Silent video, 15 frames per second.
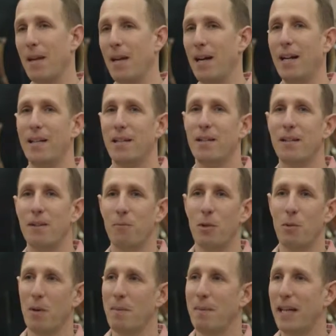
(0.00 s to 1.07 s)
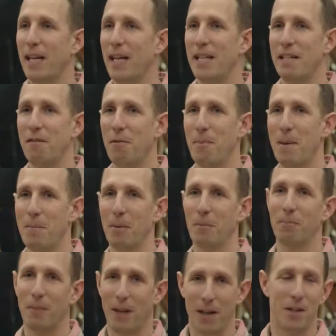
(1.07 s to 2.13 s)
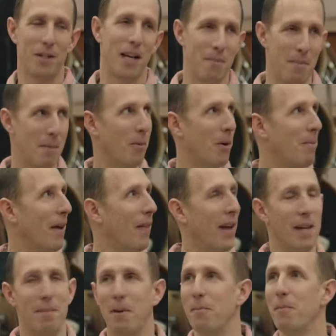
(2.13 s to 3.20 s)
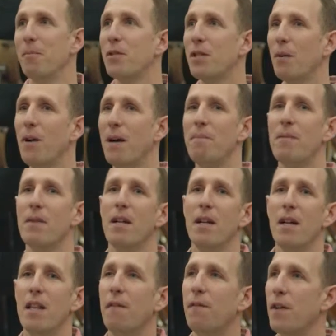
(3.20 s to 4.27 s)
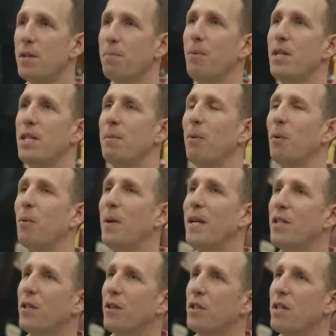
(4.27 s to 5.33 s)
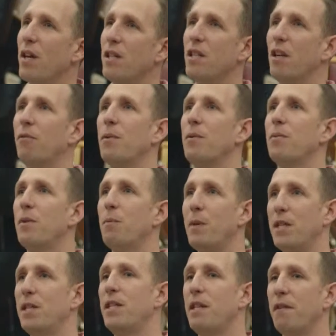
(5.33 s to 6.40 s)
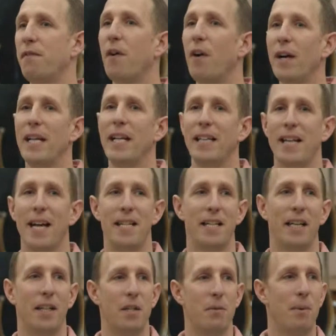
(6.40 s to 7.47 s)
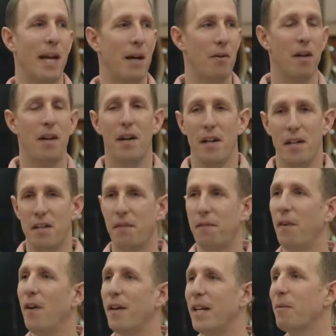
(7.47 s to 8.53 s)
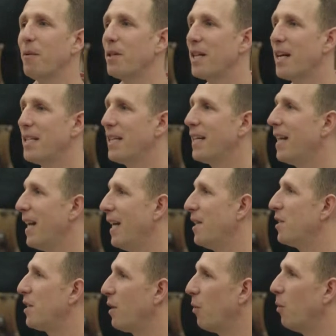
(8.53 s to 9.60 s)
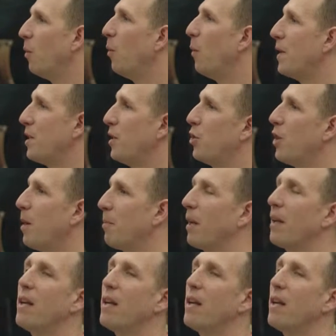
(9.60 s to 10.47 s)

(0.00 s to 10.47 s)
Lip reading: And we want to make it easy for people, and I'll tell you a bit more about that in a moment. So the first principle we sort of start off with was defining dating, because without defining what dating is, you're always in trouble.